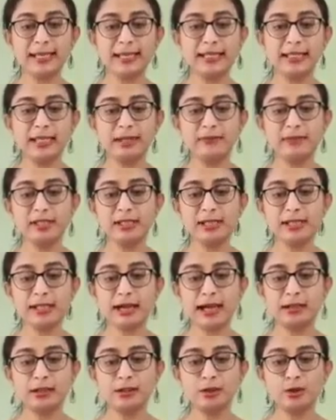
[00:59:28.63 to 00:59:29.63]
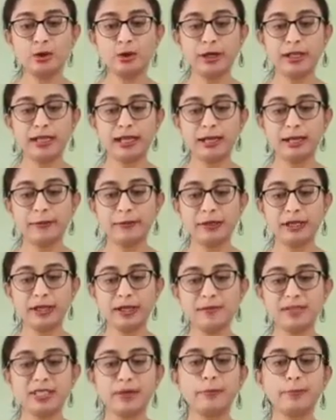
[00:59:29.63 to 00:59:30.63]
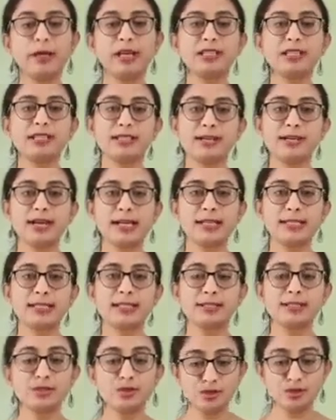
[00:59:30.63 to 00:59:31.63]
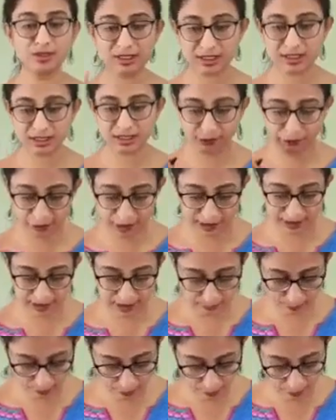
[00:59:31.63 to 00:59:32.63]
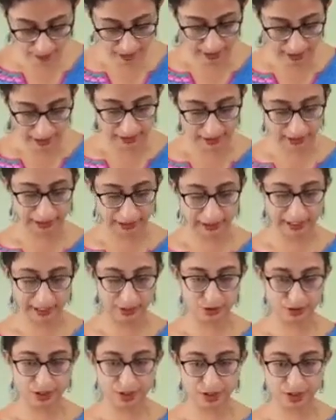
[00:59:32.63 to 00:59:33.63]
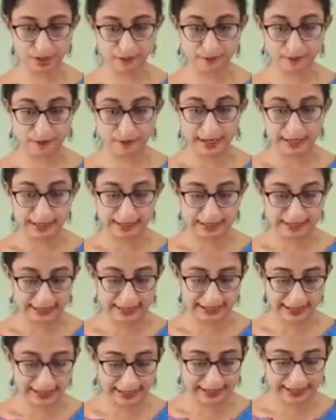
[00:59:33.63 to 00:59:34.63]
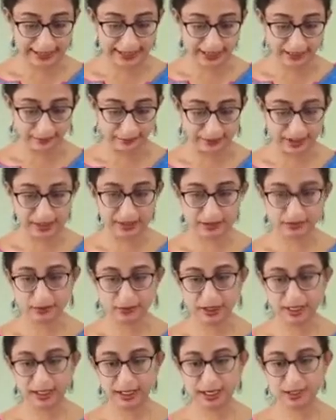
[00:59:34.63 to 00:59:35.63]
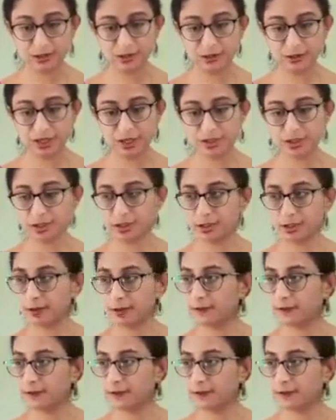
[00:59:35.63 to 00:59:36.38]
they will uncoil and become separate strands. So this is the first step of denaturation. The second step is renaturation.